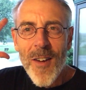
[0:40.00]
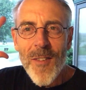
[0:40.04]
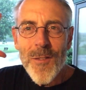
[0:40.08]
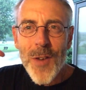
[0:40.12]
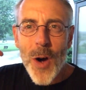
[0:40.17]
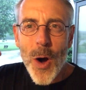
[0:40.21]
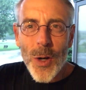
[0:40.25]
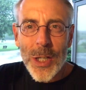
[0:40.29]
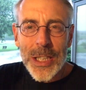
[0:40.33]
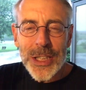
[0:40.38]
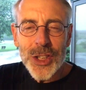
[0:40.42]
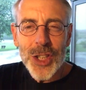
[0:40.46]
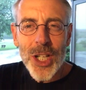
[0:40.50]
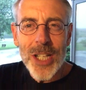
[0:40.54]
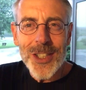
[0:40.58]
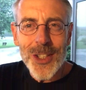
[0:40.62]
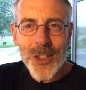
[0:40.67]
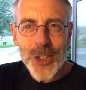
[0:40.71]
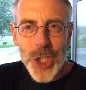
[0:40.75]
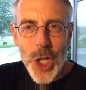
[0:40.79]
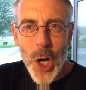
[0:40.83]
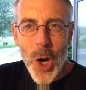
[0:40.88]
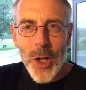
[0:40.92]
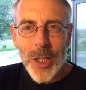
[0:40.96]
Focus on
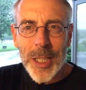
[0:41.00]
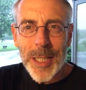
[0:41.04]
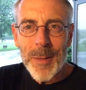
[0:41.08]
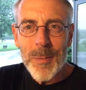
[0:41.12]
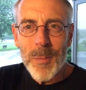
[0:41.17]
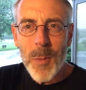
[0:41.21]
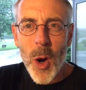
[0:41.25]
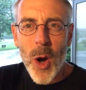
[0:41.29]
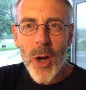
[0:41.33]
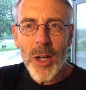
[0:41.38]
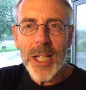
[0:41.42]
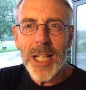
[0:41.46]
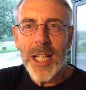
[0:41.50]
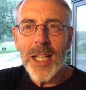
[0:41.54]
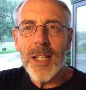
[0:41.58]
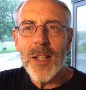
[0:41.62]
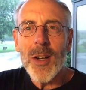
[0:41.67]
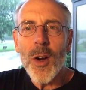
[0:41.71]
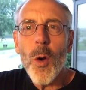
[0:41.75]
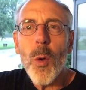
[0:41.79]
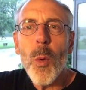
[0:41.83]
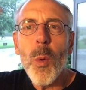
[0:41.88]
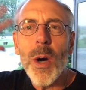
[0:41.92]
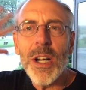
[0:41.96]
your target market.
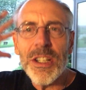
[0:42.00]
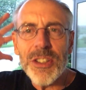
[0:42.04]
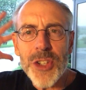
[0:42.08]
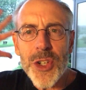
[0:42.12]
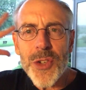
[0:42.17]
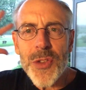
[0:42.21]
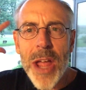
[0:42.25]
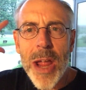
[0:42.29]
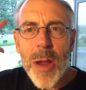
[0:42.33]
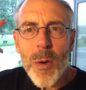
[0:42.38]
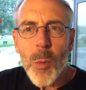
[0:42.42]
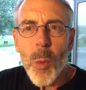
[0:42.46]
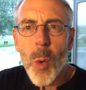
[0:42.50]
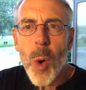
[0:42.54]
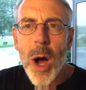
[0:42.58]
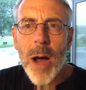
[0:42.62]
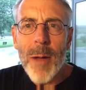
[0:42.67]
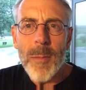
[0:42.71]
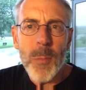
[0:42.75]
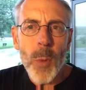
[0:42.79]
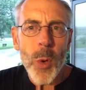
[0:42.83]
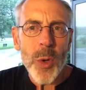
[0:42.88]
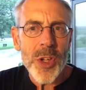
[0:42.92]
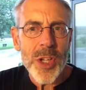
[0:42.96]
What do they
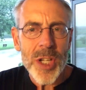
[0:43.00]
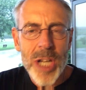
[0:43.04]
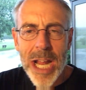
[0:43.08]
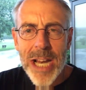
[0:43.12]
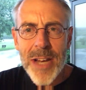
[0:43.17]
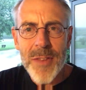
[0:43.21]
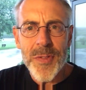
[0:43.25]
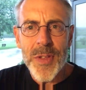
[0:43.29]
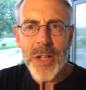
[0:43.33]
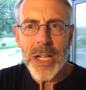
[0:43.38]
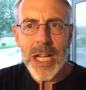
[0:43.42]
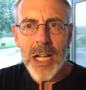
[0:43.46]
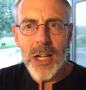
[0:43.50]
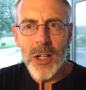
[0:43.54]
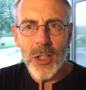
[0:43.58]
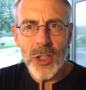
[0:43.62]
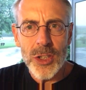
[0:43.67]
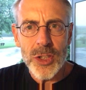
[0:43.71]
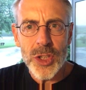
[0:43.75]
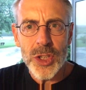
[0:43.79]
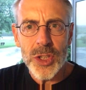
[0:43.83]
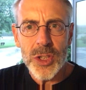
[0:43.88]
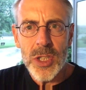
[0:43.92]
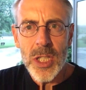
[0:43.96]
want more than anything
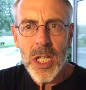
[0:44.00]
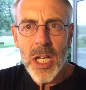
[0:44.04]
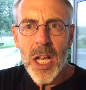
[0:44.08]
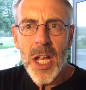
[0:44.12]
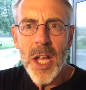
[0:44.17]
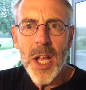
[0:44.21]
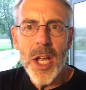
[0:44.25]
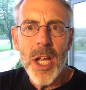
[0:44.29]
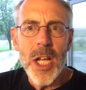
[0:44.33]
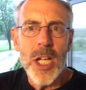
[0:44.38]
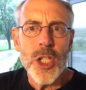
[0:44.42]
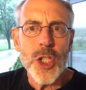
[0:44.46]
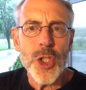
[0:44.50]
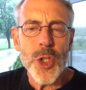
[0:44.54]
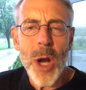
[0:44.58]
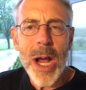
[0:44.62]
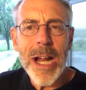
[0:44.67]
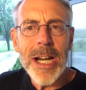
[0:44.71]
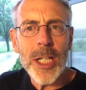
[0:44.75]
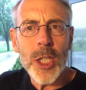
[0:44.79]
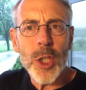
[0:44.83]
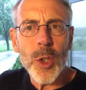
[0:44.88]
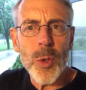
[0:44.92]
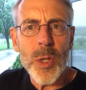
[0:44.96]
else?
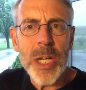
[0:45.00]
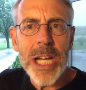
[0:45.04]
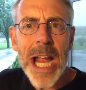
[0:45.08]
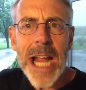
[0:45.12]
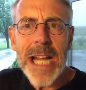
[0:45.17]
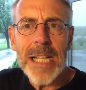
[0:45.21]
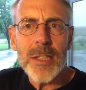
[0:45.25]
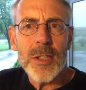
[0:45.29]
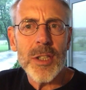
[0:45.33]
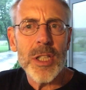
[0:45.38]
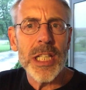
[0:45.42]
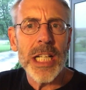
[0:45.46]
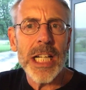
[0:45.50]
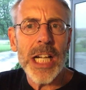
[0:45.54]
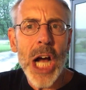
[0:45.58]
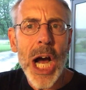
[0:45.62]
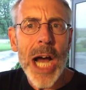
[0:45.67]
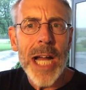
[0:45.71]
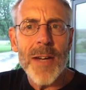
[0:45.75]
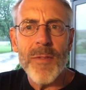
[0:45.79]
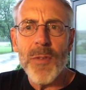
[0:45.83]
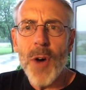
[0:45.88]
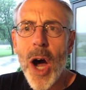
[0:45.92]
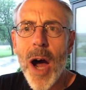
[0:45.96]
Try to create the
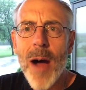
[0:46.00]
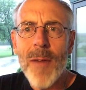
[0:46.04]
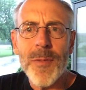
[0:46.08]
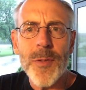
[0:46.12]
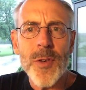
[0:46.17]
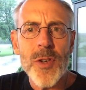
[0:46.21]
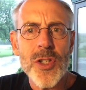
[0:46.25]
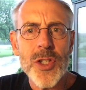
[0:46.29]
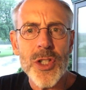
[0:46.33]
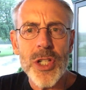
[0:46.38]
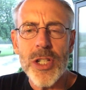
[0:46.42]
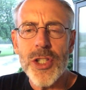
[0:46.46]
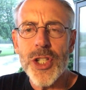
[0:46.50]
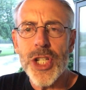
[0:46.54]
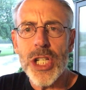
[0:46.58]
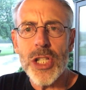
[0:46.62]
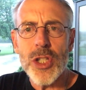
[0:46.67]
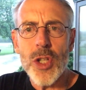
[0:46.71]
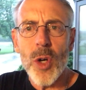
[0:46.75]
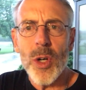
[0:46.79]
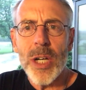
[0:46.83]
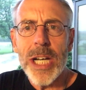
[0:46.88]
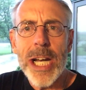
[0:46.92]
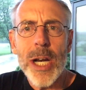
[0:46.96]
kind of offers that
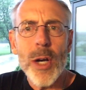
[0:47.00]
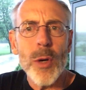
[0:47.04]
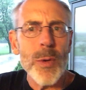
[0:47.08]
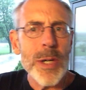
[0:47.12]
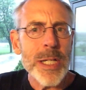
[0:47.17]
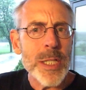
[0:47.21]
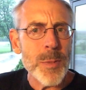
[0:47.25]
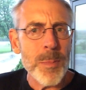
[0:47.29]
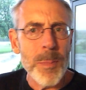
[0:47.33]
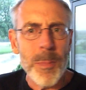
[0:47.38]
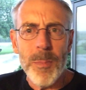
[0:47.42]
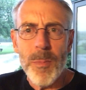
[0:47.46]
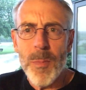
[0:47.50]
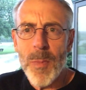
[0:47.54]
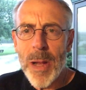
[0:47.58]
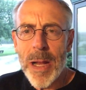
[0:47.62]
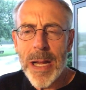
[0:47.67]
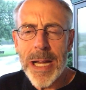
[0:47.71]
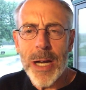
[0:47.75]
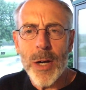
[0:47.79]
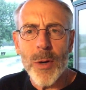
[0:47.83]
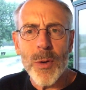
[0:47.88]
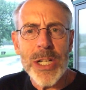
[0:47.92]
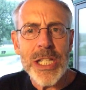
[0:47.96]
just are
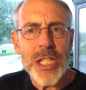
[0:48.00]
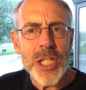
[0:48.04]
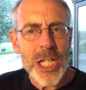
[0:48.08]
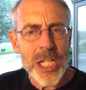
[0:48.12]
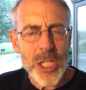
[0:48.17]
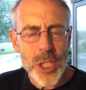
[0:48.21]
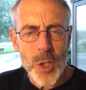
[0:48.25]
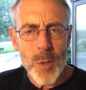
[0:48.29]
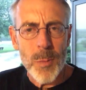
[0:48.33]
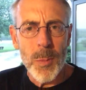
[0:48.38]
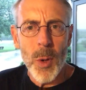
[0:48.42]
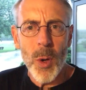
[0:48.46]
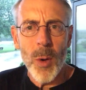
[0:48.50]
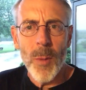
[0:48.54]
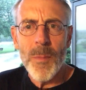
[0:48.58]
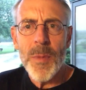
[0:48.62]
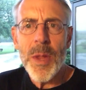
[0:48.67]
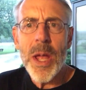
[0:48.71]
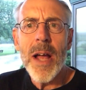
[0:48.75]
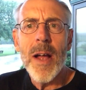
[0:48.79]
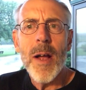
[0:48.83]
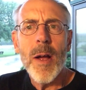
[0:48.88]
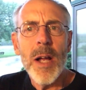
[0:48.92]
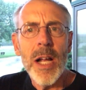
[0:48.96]
irresistible.
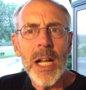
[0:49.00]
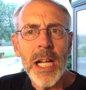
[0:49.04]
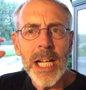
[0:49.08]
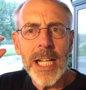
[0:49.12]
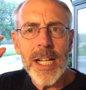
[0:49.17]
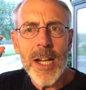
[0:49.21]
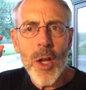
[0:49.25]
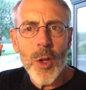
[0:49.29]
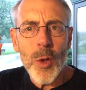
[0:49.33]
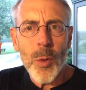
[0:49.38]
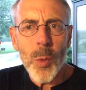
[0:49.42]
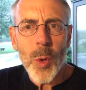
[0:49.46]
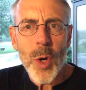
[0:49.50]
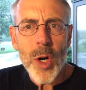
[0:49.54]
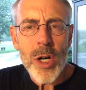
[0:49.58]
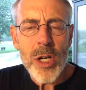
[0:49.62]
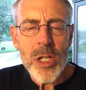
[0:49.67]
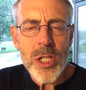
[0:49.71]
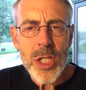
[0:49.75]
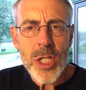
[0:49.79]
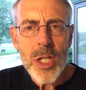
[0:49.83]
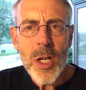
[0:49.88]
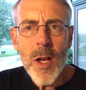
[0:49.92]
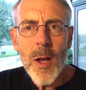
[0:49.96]
In other
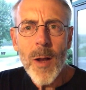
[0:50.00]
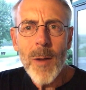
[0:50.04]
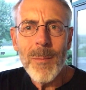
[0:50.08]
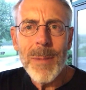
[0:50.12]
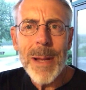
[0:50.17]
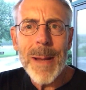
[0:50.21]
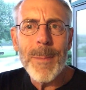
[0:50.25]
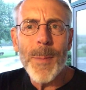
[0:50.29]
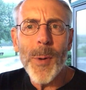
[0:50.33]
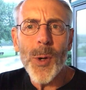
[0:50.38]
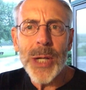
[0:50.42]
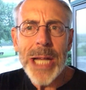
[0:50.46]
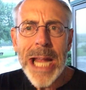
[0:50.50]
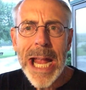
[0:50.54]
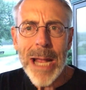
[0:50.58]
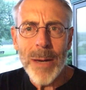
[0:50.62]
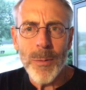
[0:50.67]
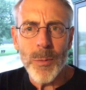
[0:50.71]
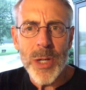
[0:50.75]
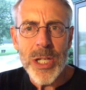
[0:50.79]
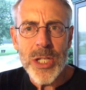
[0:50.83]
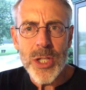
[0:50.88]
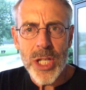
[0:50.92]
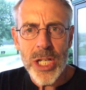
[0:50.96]
words, people
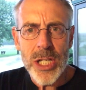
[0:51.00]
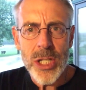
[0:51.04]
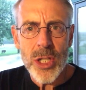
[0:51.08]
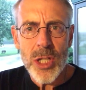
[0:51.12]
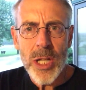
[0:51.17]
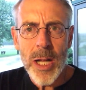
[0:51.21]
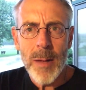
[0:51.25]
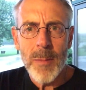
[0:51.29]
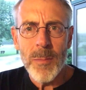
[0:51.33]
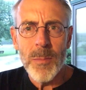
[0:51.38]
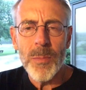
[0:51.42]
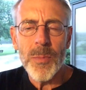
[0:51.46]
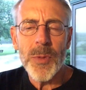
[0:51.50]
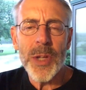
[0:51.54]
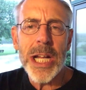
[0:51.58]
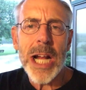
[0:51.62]
can't resist them.